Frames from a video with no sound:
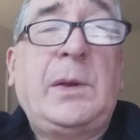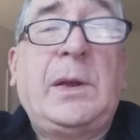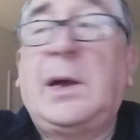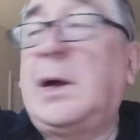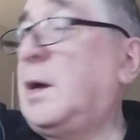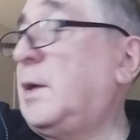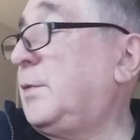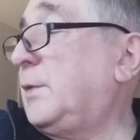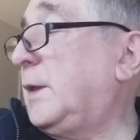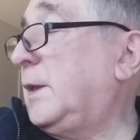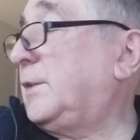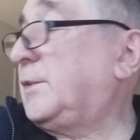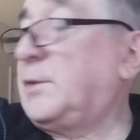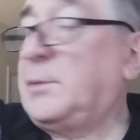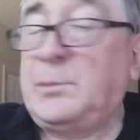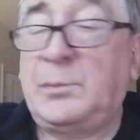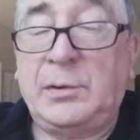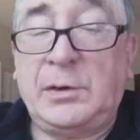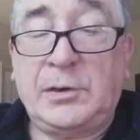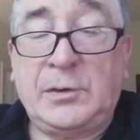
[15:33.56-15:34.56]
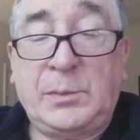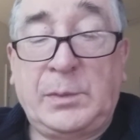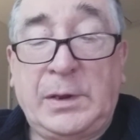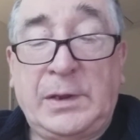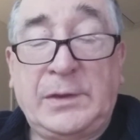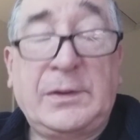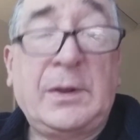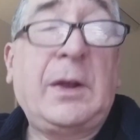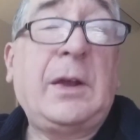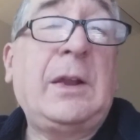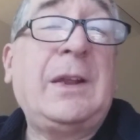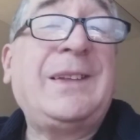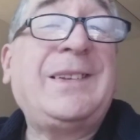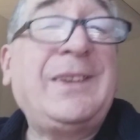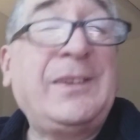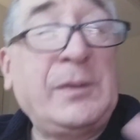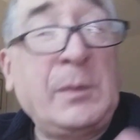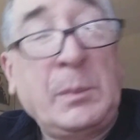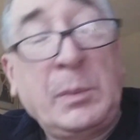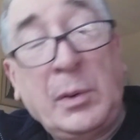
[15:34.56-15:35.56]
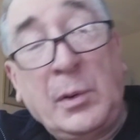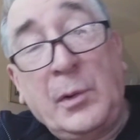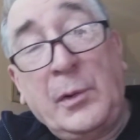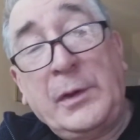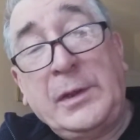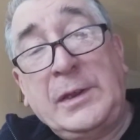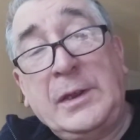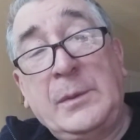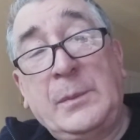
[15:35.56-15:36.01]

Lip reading: we are, there's the bridge pins. I'm going to disappoint